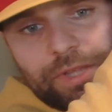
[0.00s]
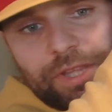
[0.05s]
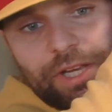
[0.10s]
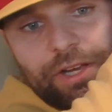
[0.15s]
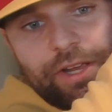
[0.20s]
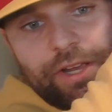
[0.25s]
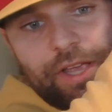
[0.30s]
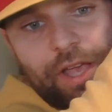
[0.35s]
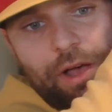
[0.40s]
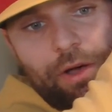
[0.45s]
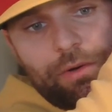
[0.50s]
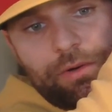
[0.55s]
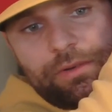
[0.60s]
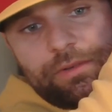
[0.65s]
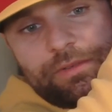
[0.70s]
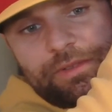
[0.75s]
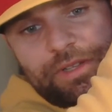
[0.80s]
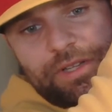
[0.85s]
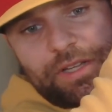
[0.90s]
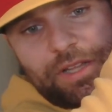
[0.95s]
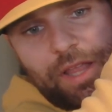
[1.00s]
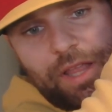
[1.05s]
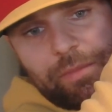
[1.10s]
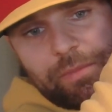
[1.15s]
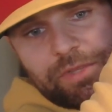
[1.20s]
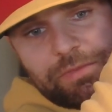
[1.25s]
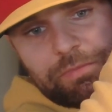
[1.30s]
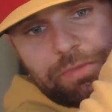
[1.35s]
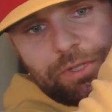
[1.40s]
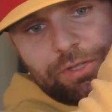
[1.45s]
There you go.
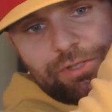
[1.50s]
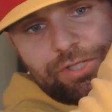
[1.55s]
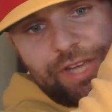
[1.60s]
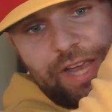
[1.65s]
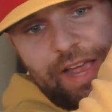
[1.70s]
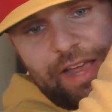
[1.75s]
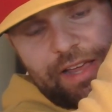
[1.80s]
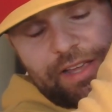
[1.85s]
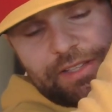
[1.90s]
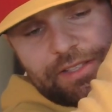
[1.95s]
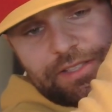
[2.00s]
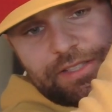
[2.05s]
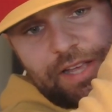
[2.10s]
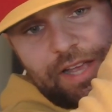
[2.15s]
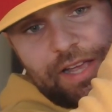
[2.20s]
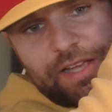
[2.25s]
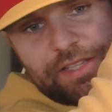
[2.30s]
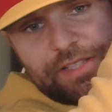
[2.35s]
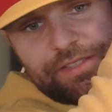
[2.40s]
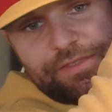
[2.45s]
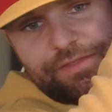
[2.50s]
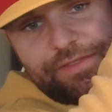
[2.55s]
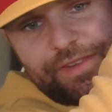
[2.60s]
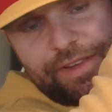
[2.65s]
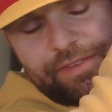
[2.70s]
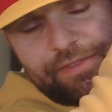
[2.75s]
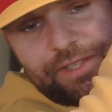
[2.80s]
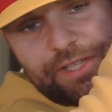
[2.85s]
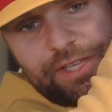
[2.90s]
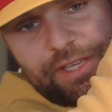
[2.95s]
Columbus Blue Jackets, size
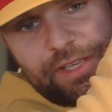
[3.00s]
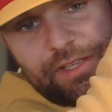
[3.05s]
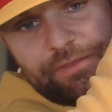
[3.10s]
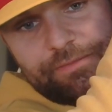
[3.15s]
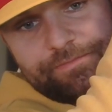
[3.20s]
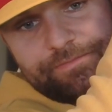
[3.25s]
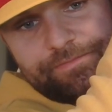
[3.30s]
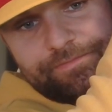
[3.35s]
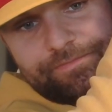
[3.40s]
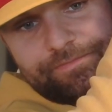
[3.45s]
50.